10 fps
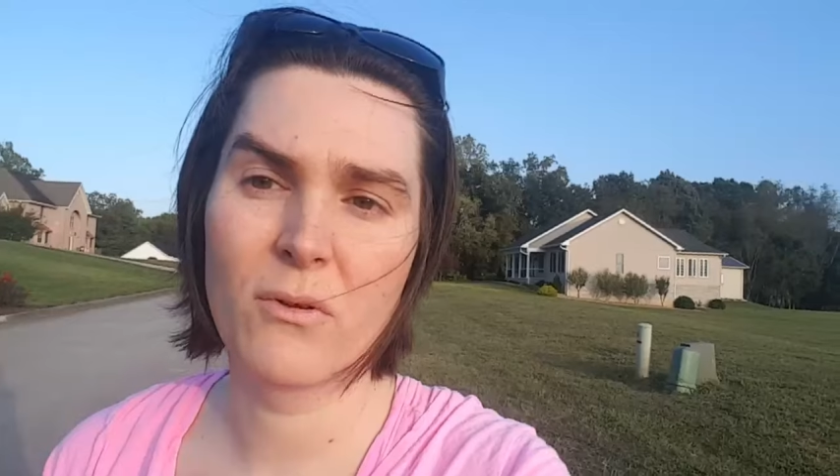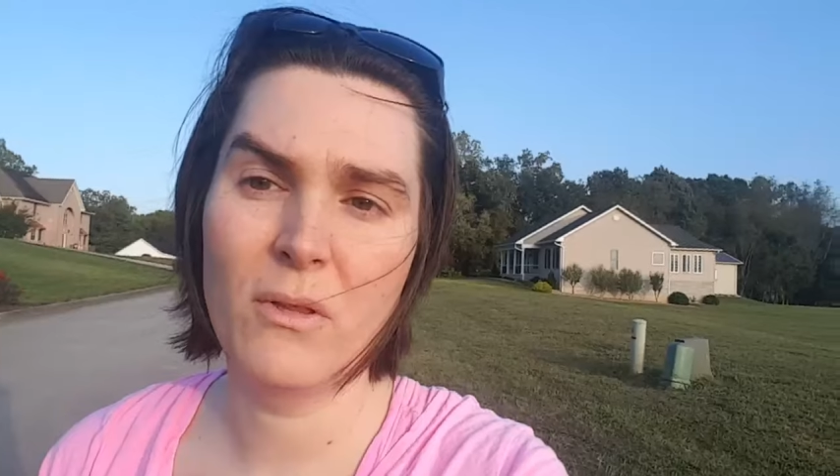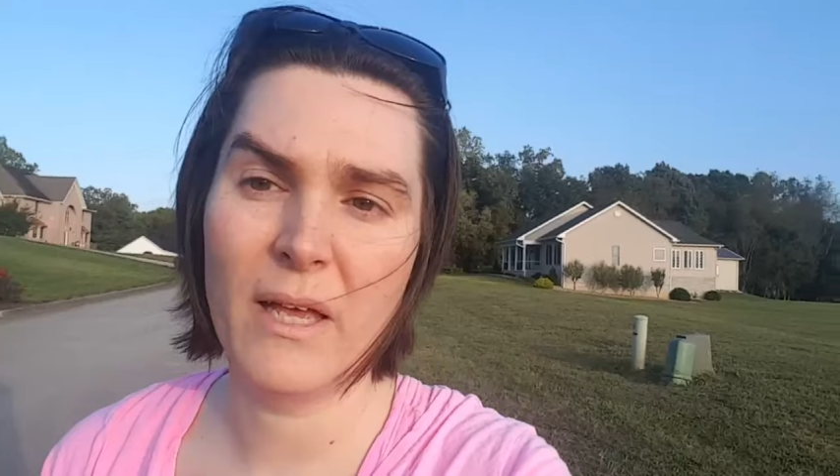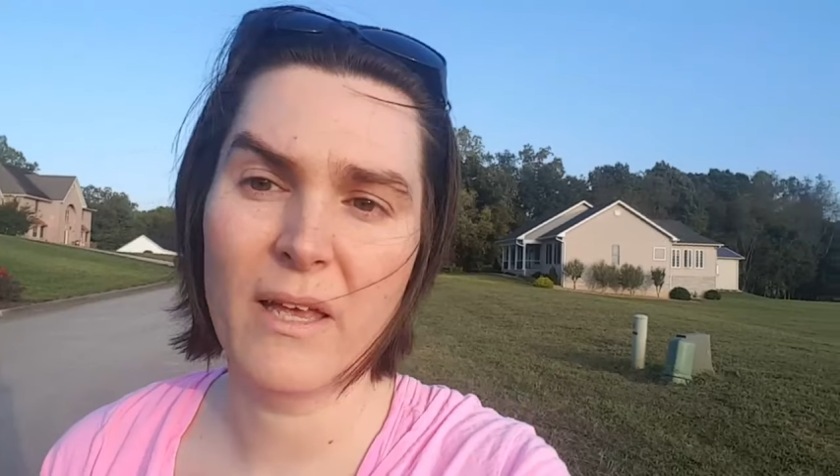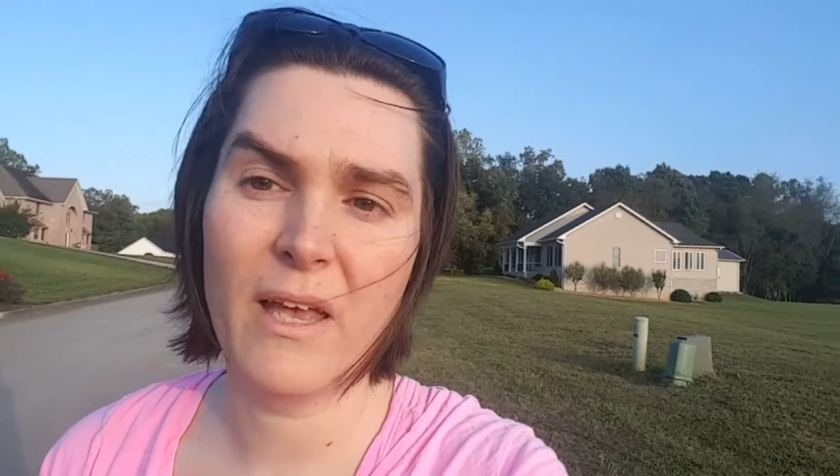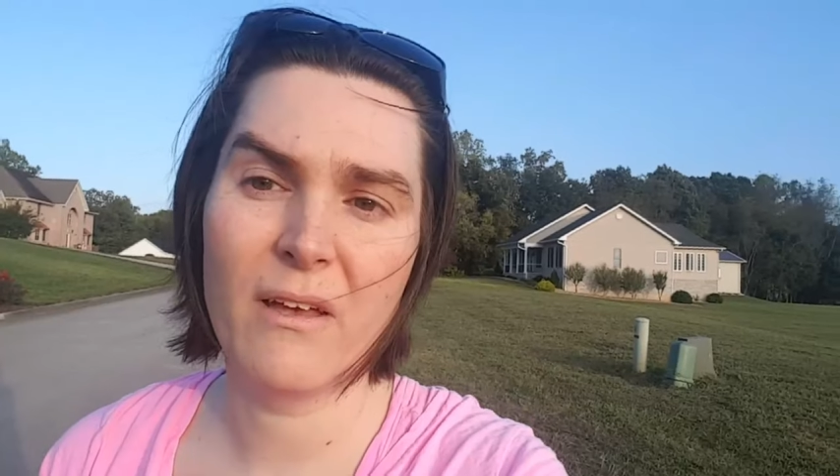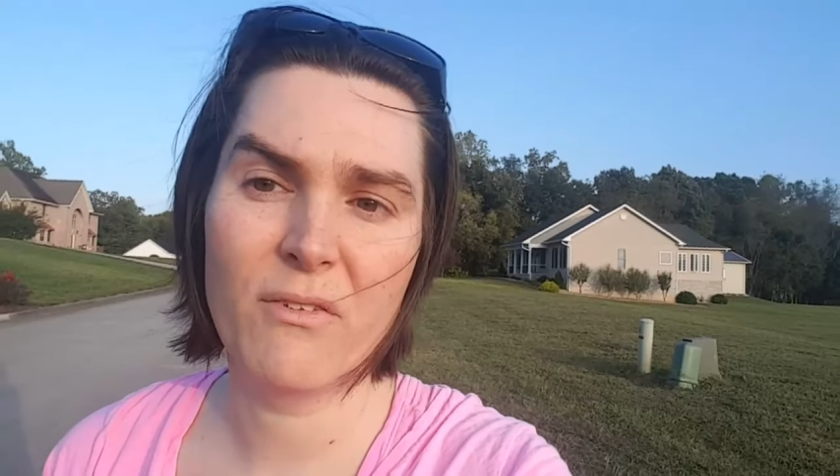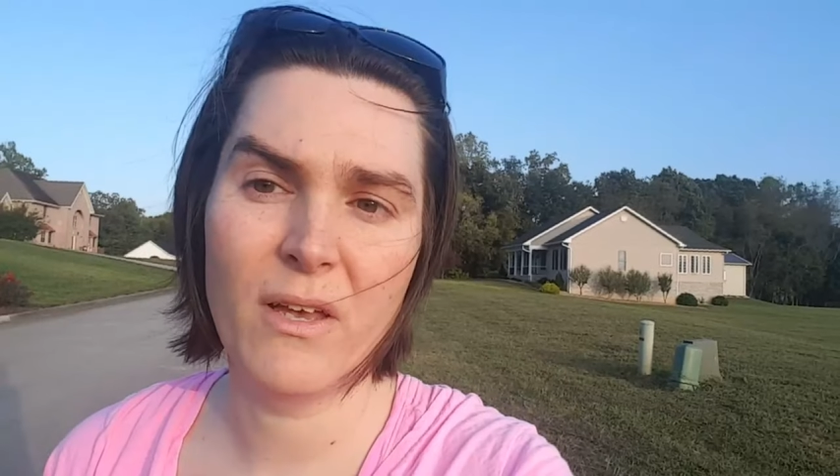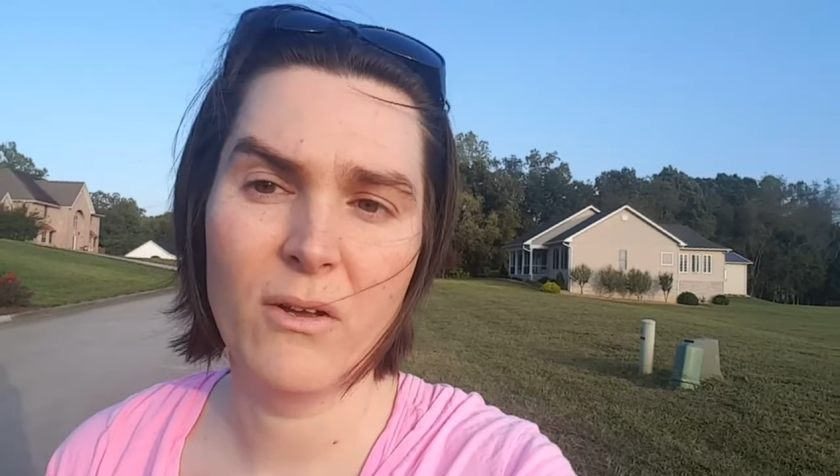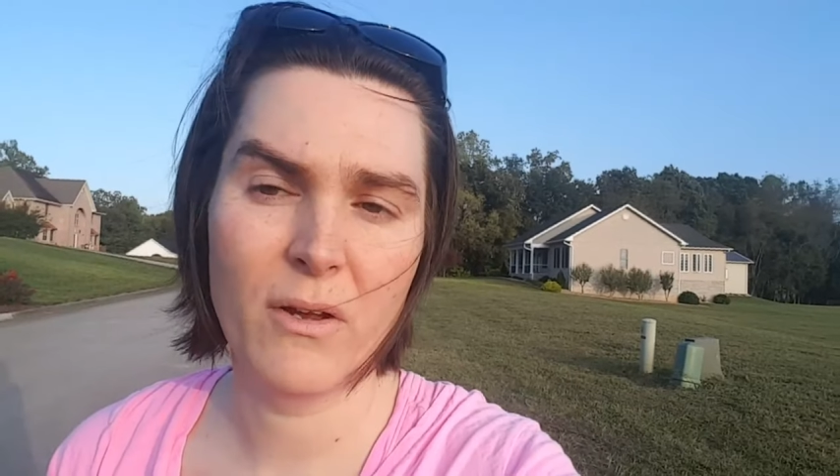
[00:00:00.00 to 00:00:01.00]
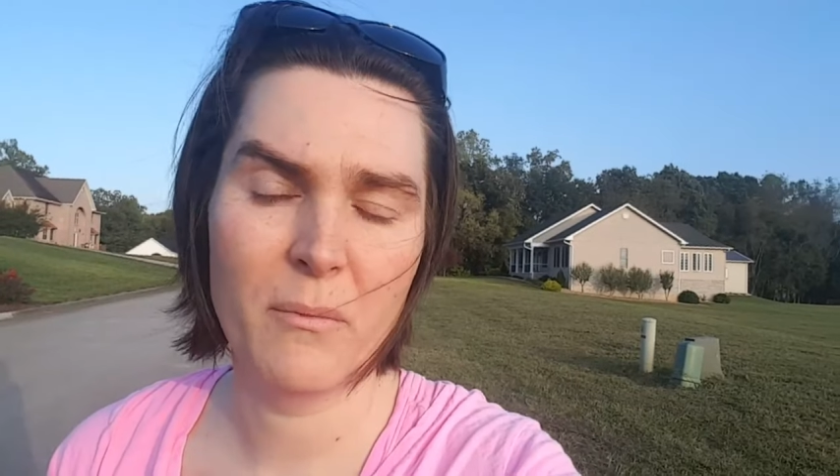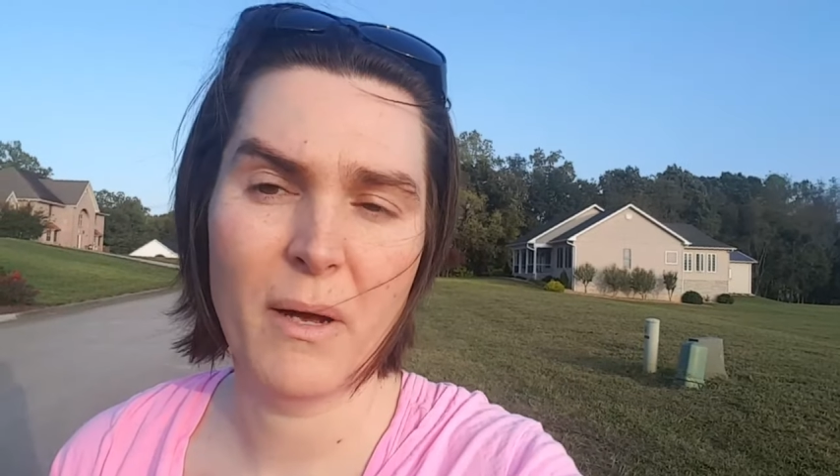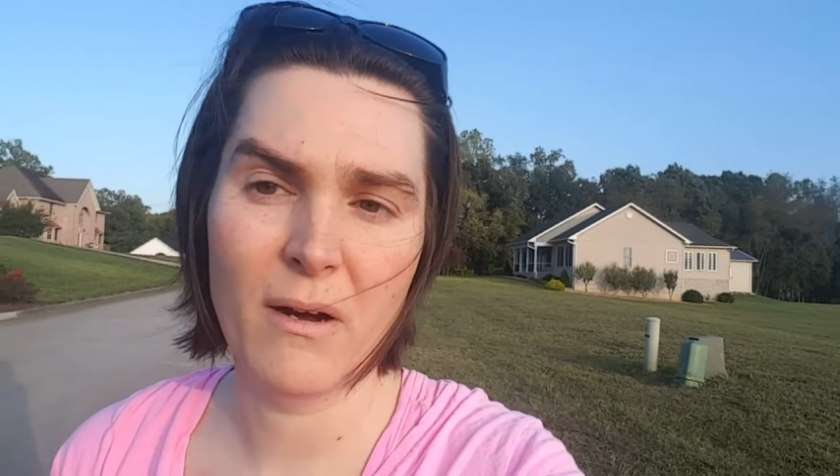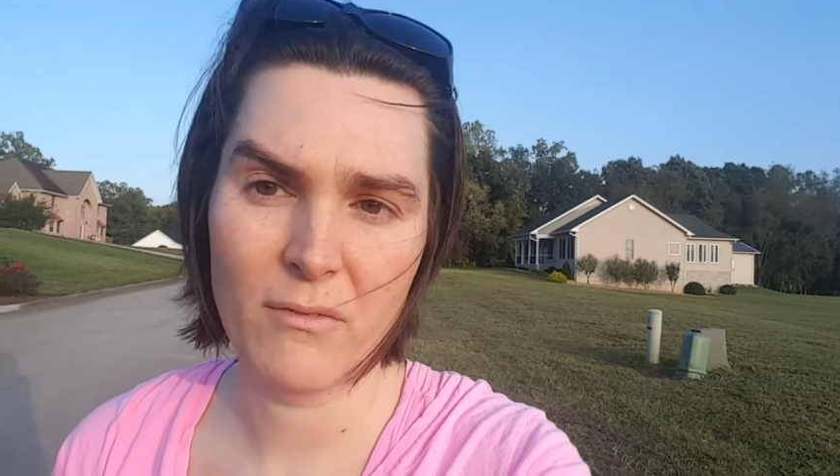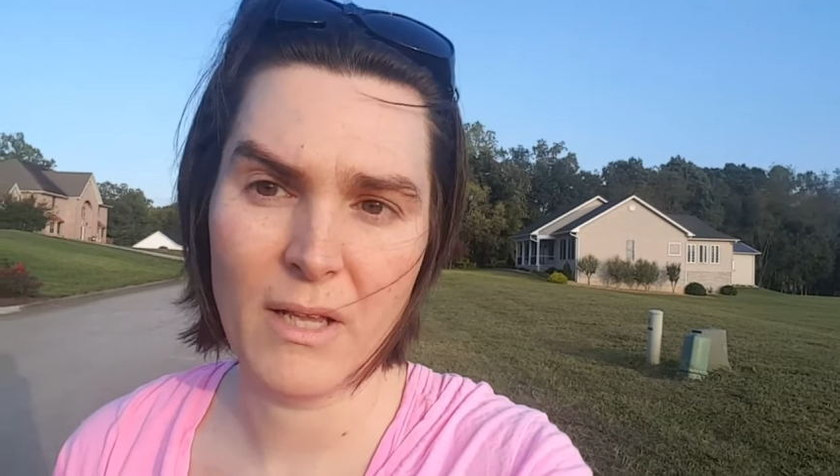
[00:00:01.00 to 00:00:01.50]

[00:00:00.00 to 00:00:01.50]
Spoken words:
Gulag Cafe or Empire of